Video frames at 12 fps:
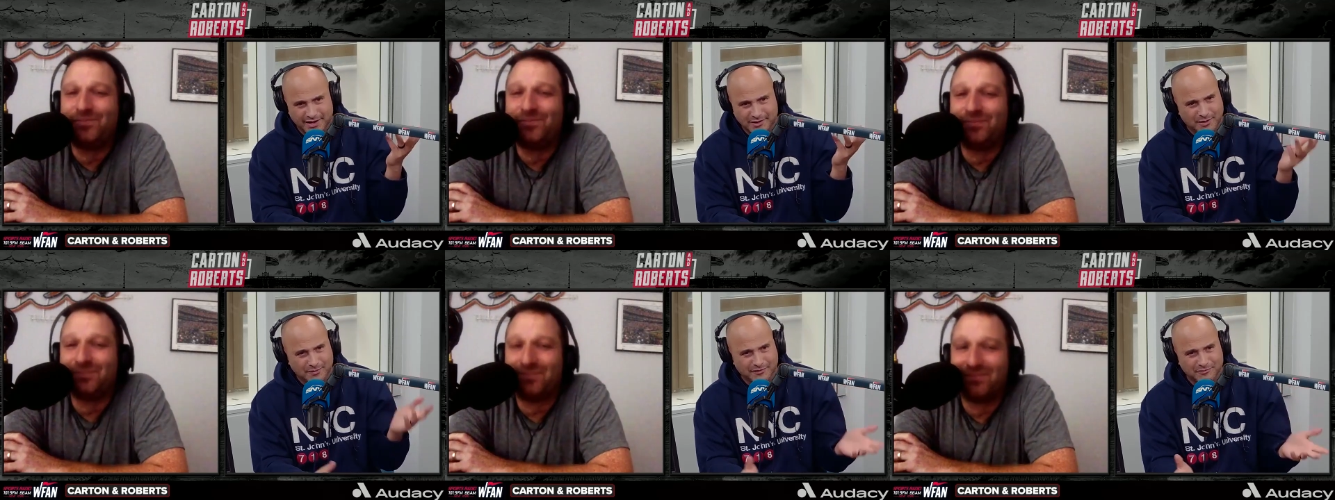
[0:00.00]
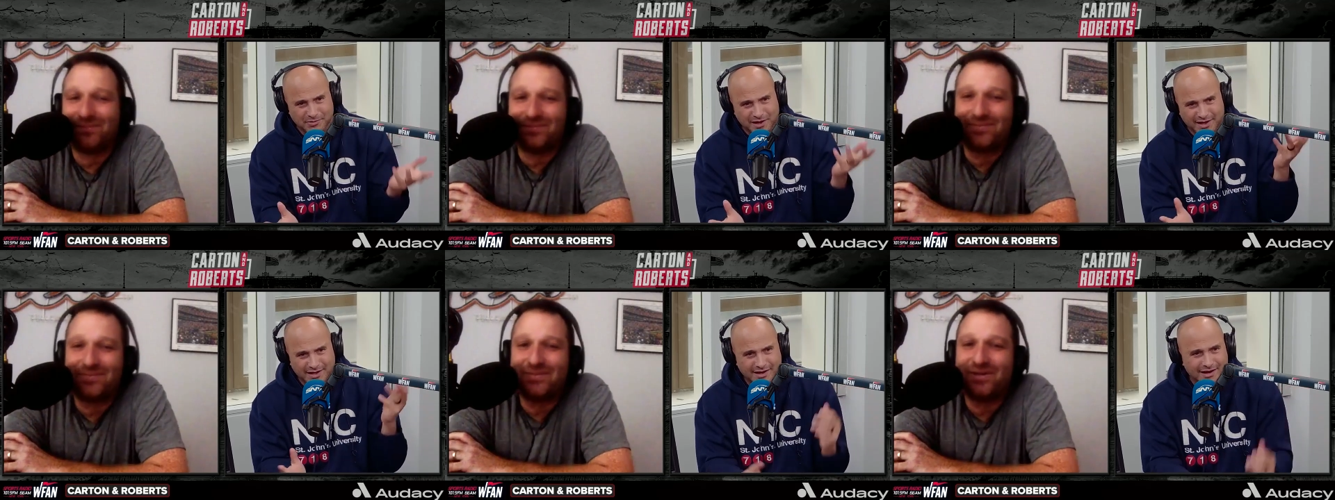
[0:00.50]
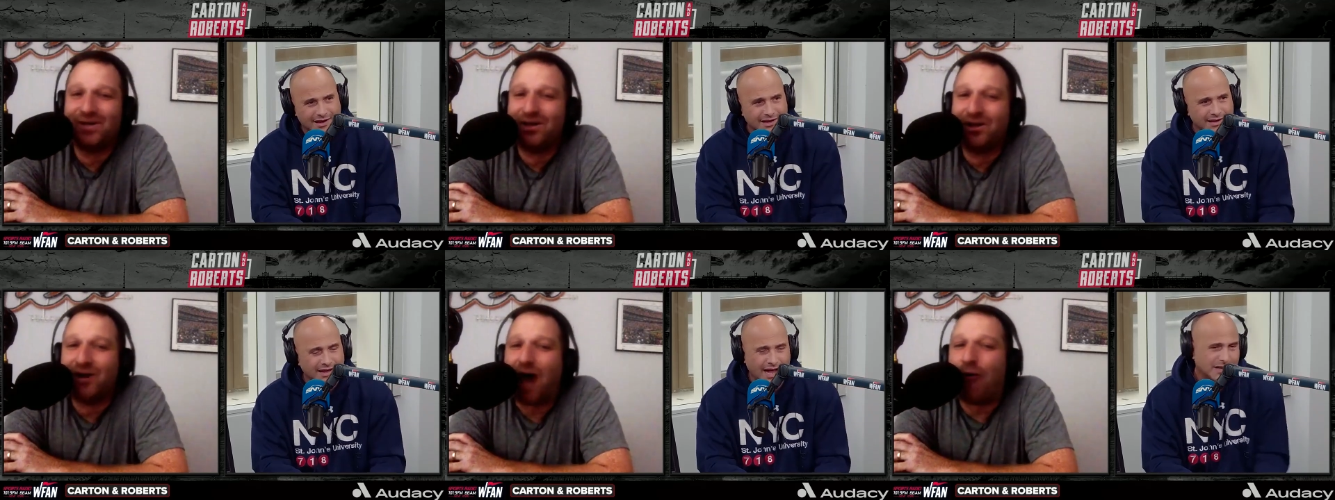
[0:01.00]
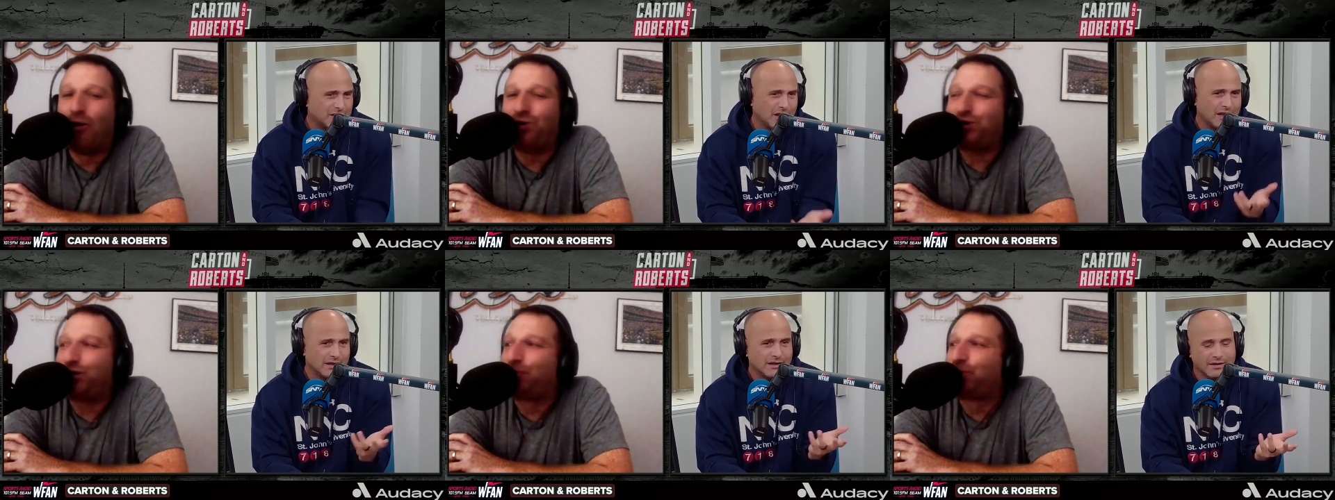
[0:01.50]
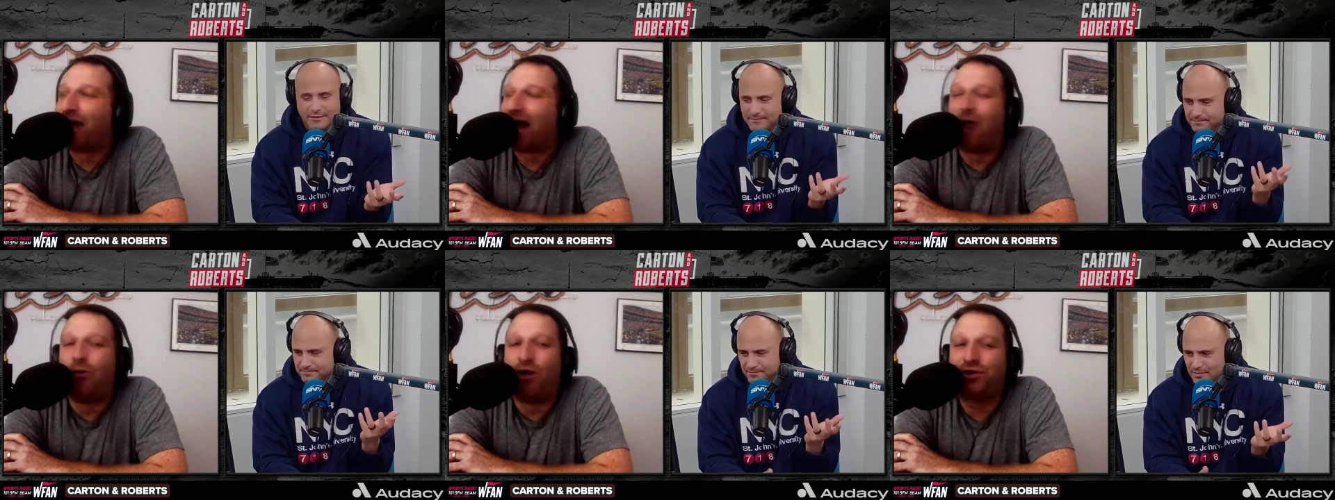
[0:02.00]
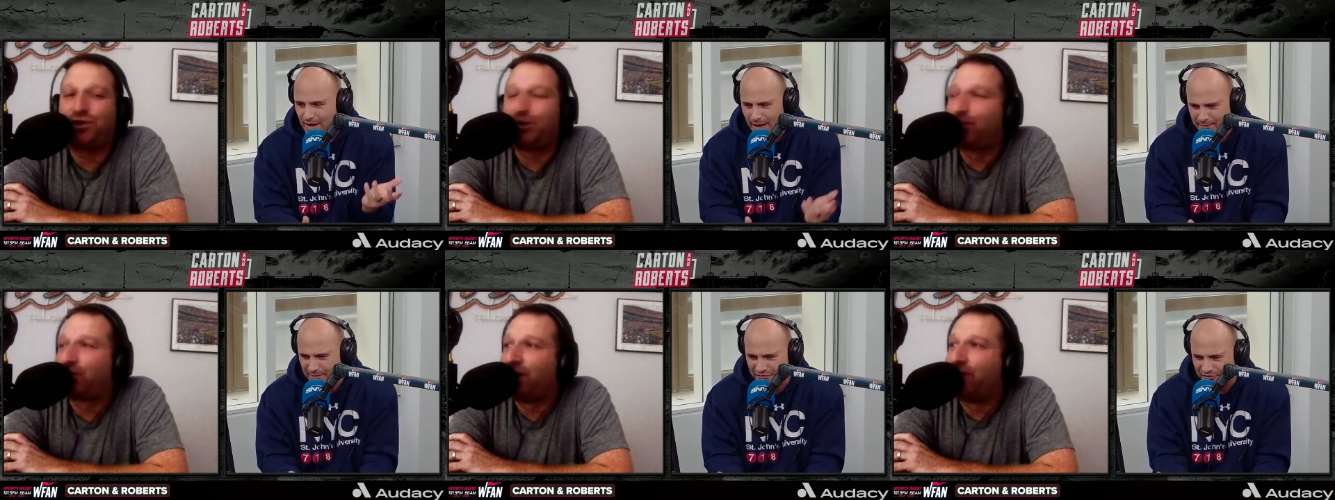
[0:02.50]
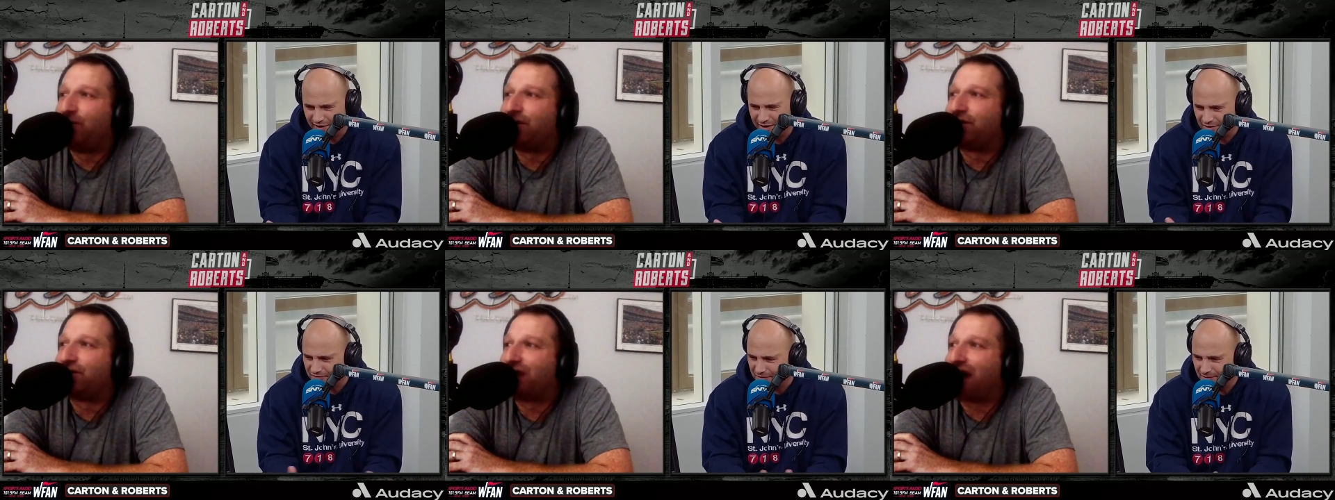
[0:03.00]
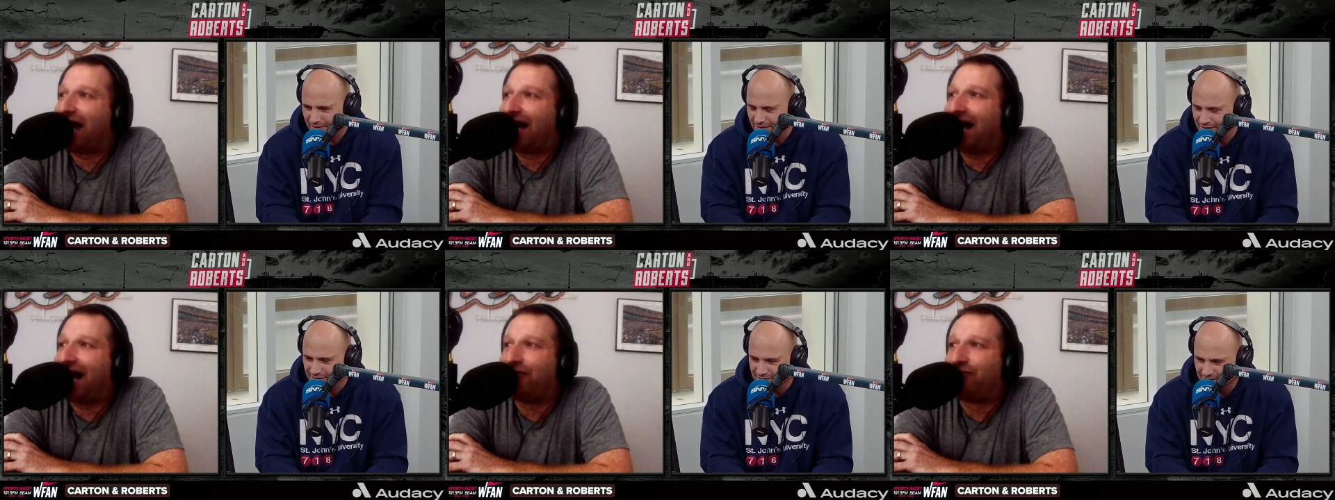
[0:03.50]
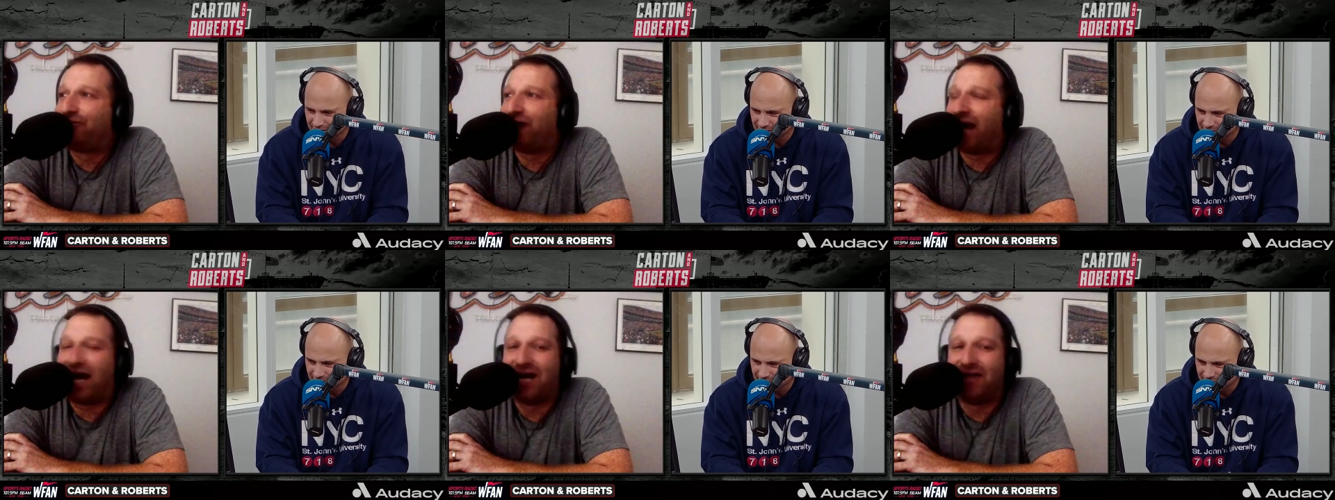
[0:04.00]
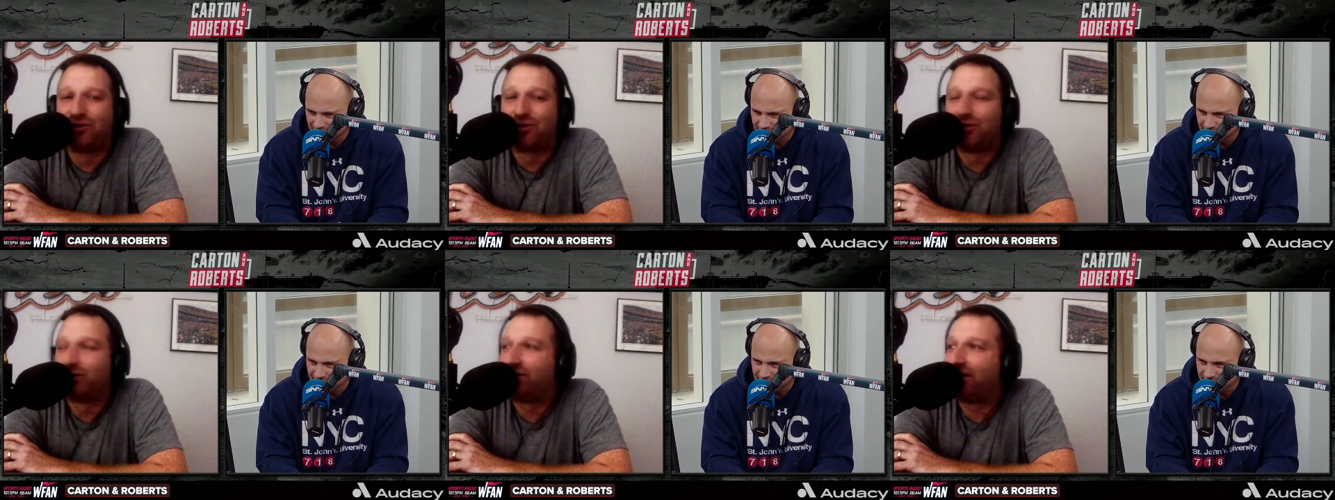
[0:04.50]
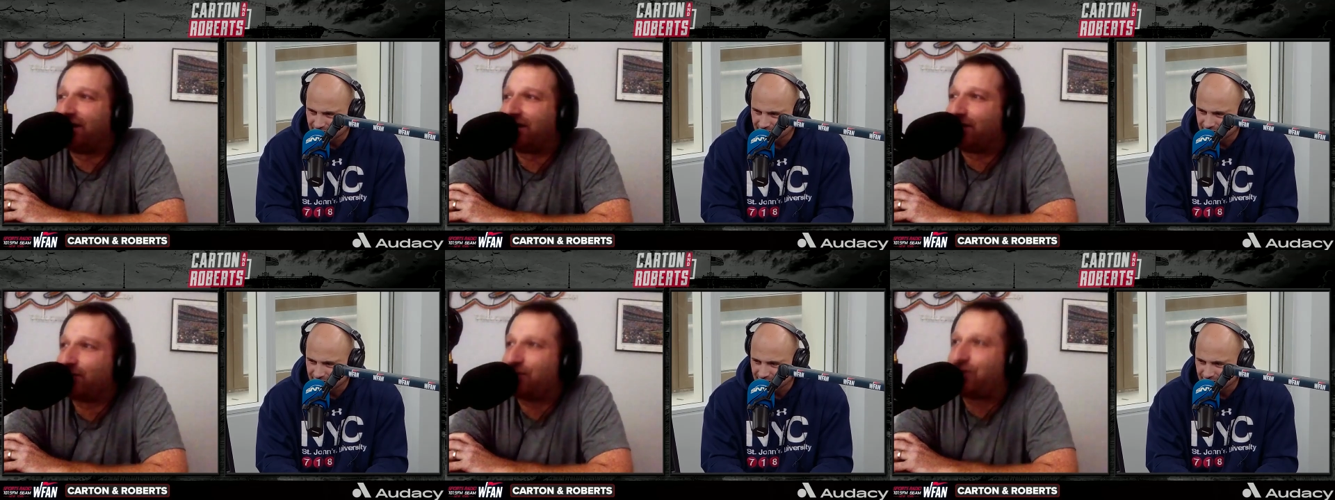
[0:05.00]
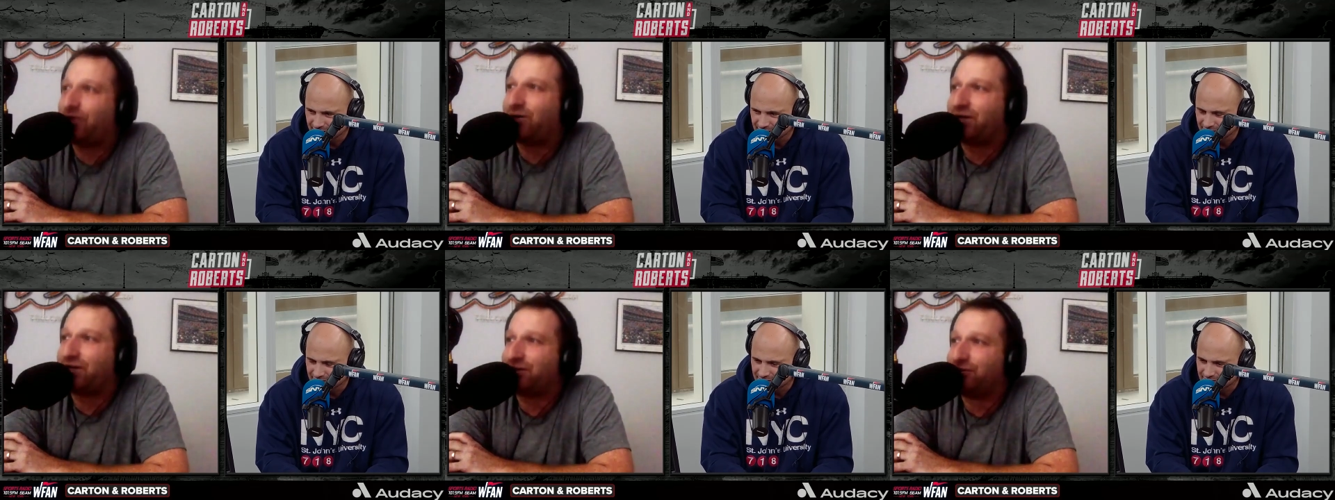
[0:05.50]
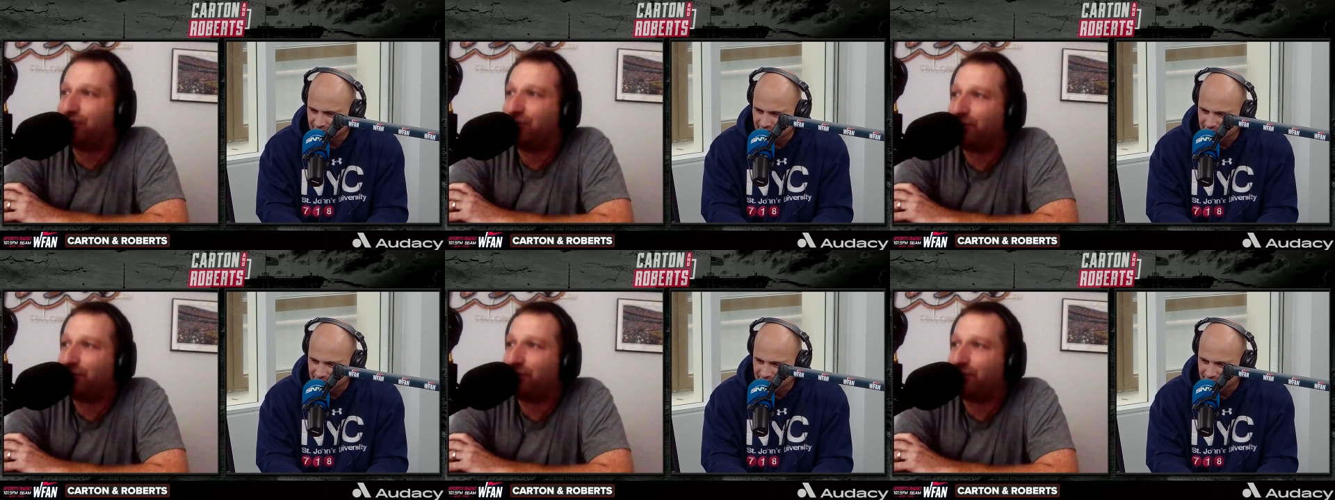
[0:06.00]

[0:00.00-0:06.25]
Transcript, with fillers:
Speaker 1: Do you want me to even play it?
Speaker 2: I want you to play. I want you to play it because I have a critique, and I'm curious if you're